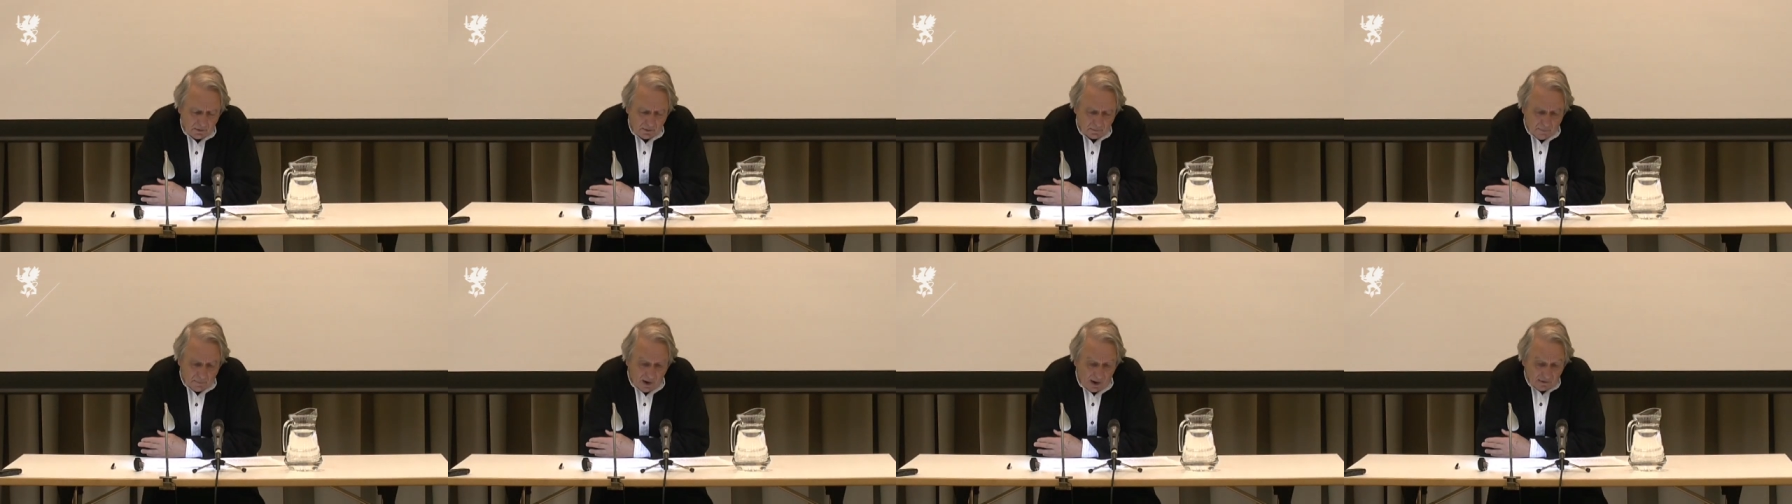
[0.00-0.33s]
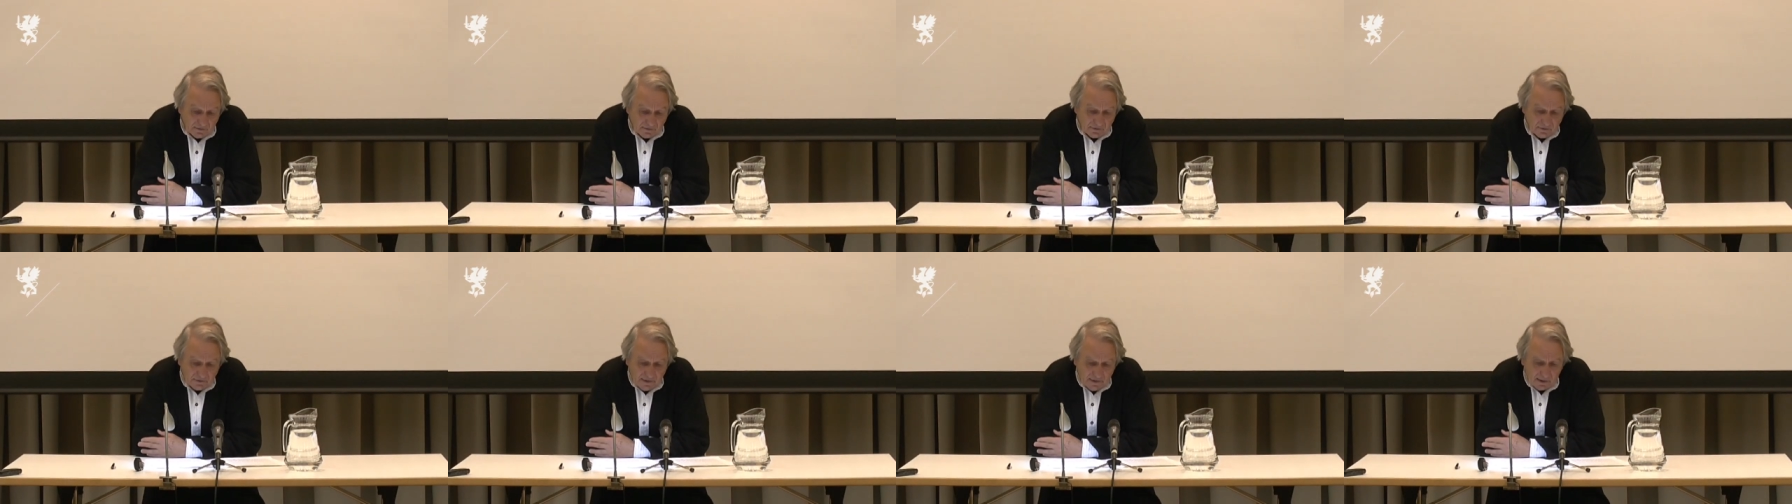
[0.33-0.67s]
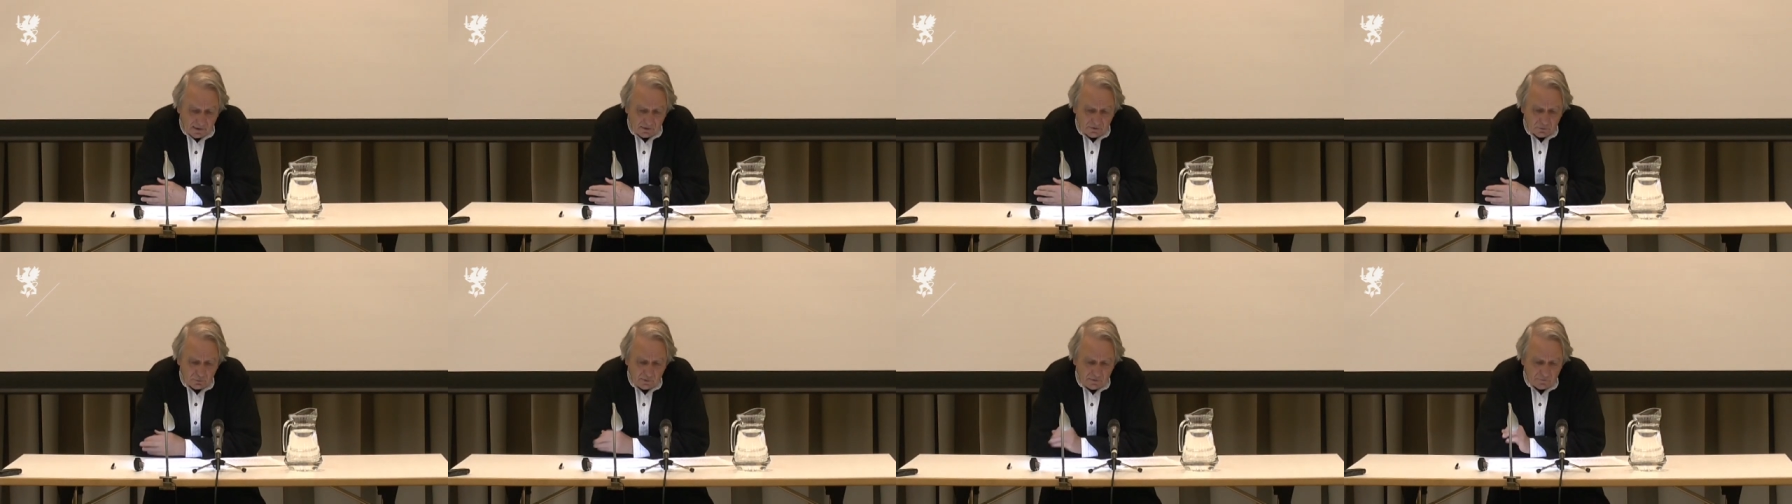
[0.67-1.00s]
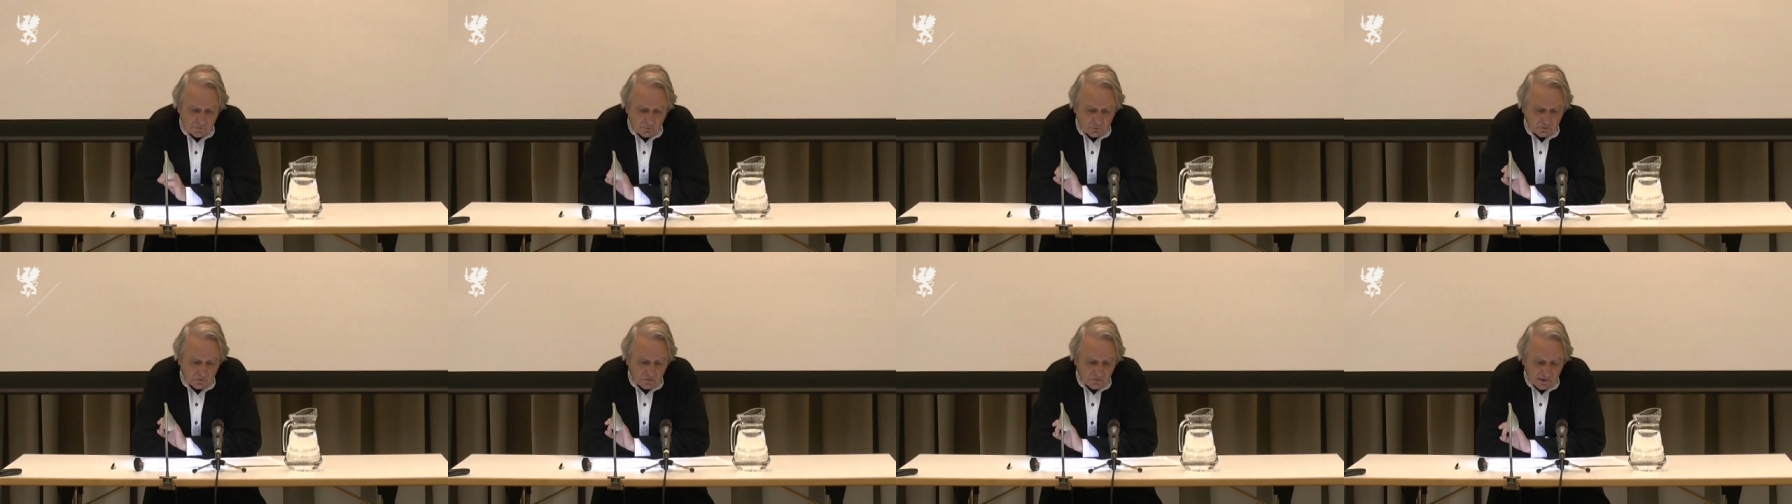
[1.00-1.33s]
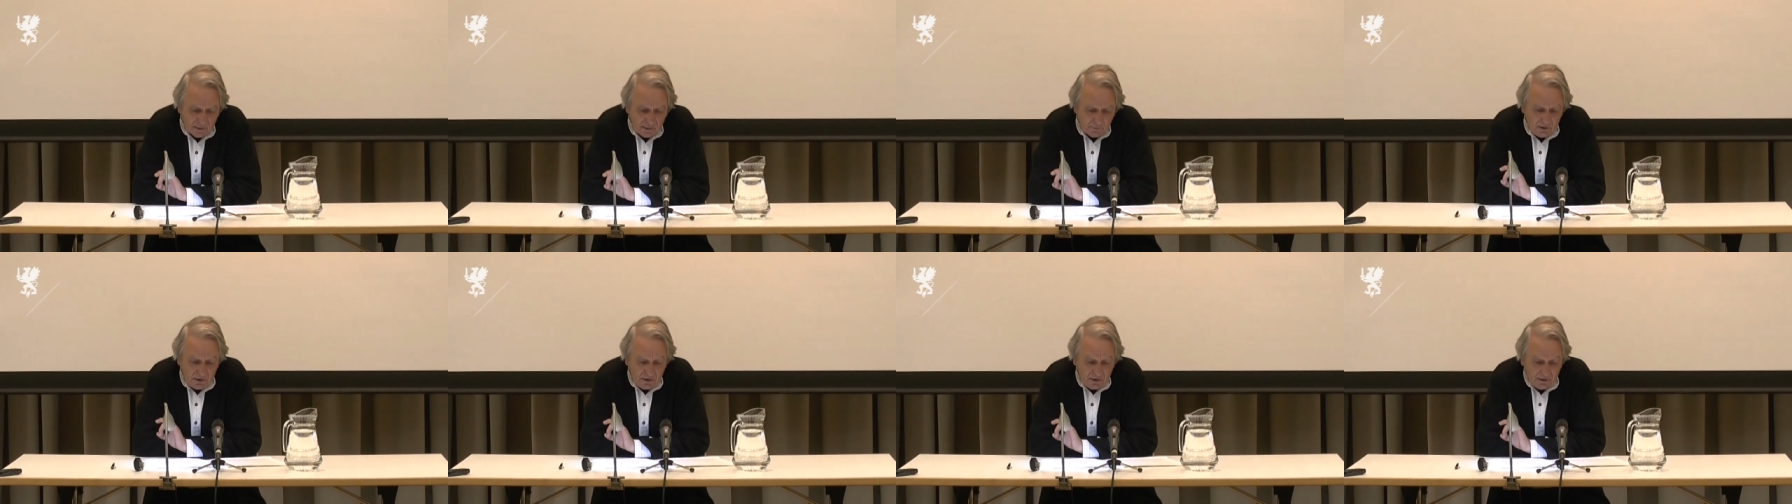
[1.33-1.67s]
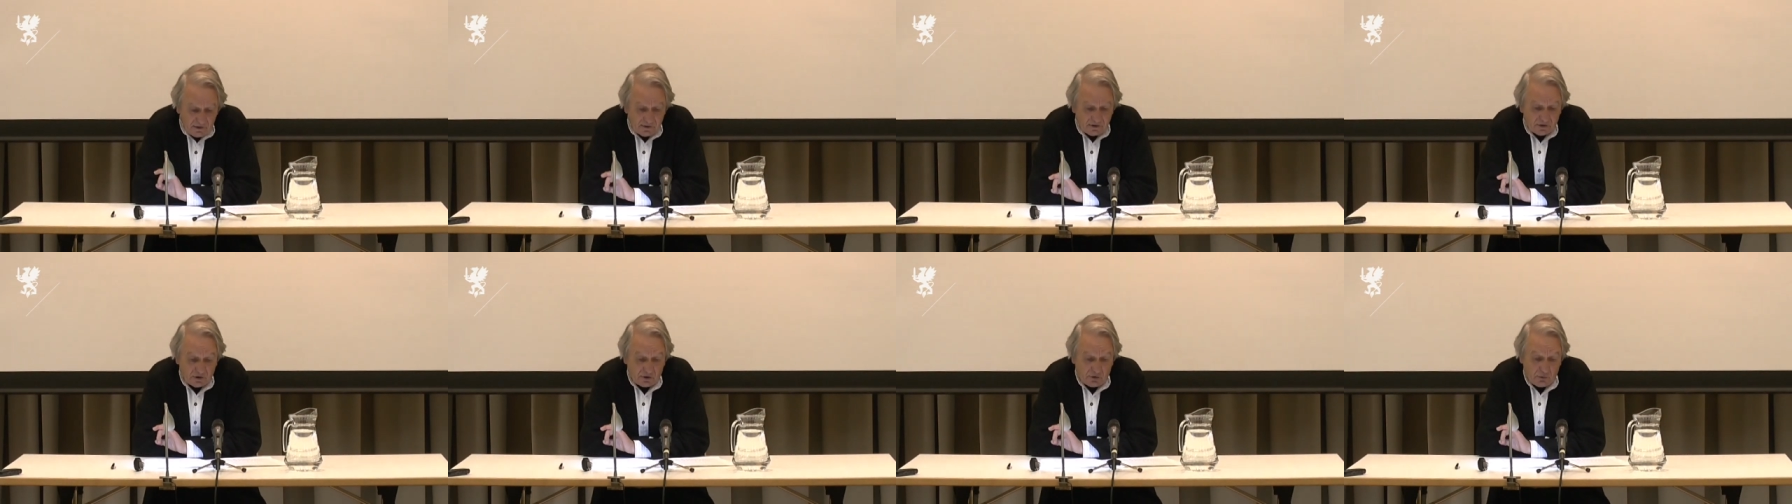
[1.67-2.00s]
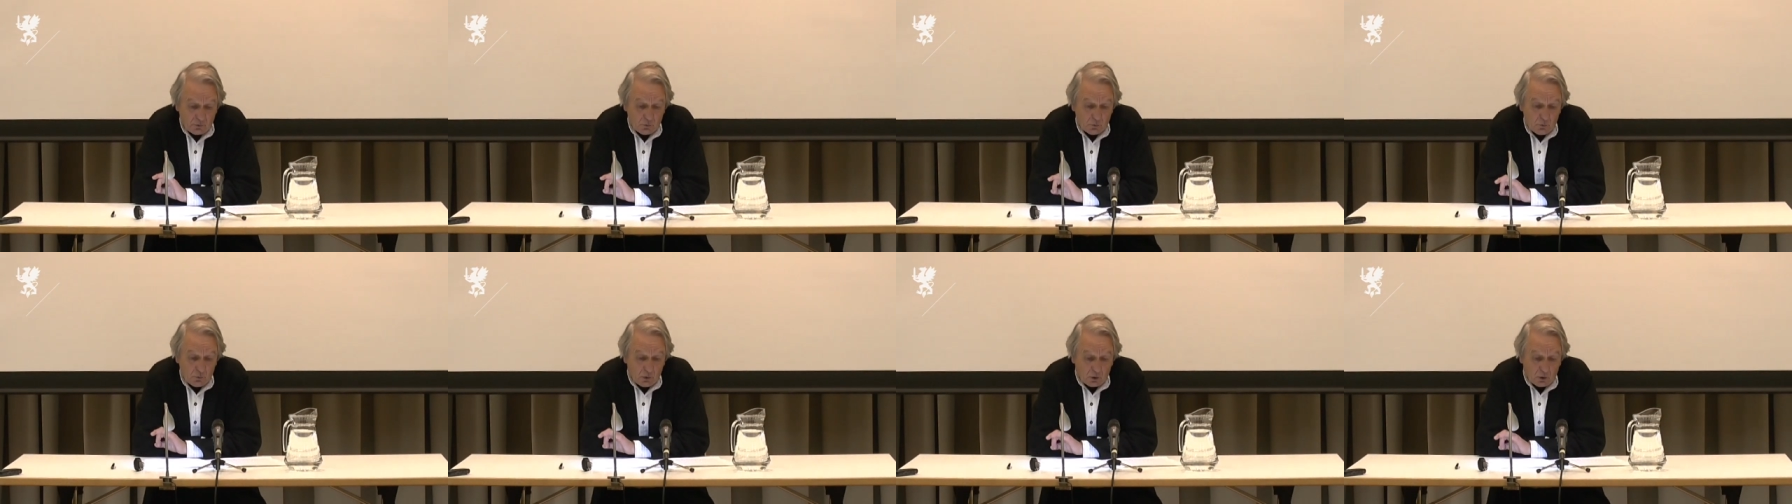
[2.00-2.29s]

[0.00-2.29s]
Marx dealt with the same issue